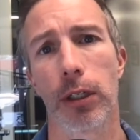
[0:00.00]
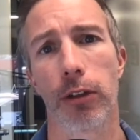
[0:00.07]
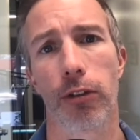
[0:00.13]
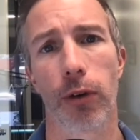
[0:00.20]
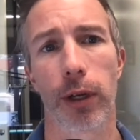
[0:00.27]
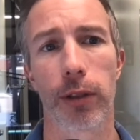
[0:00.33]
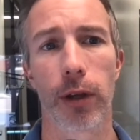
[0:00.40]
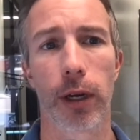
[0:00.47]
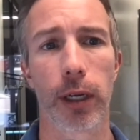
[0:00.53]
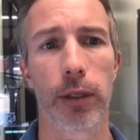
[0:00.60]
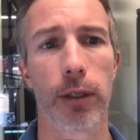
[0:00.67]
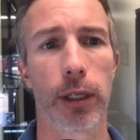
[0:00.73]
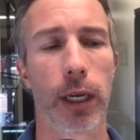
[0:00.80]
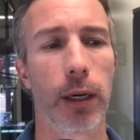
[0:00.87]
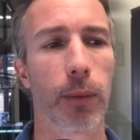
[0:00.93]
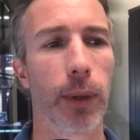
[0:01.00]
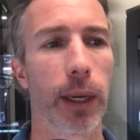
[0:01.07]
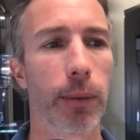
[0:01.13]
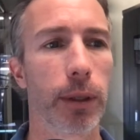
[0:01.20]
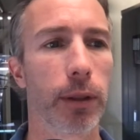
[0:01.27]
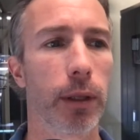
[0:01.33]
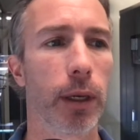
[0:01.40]
So I thought I could get
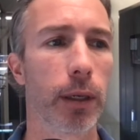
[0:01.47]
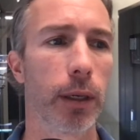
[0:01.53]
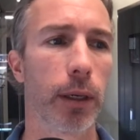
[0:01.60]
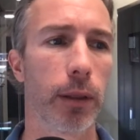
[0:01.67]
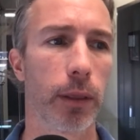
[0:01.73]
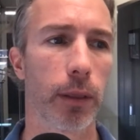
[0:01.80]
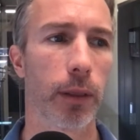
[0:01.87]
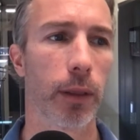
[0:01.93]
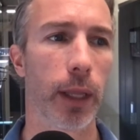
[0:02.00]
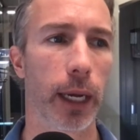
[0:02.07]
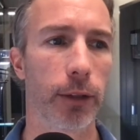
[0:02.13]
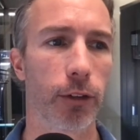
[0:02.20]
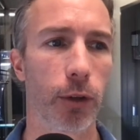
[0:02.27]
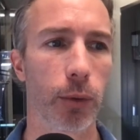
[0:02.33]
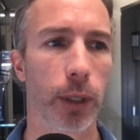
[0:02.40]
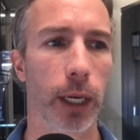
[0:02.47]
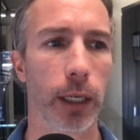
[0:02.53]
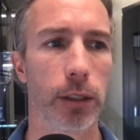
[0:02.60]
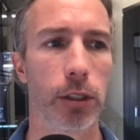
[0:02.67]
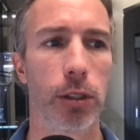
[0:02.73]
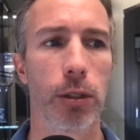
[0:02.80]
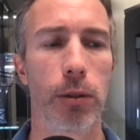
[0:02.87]
away with it. And that's okay
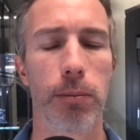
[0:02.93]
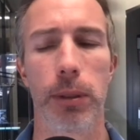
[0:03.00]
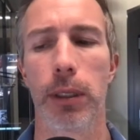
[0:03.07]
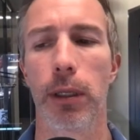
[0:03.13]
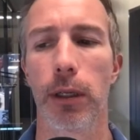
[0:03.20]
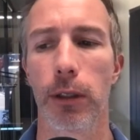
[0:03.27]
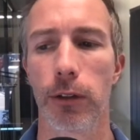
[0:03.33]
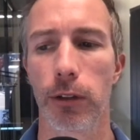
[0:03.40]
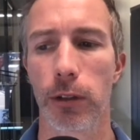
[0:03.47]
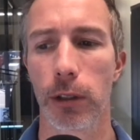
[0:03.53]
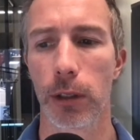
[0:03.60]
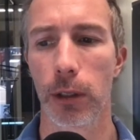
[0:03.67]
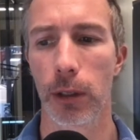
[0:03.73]
too, because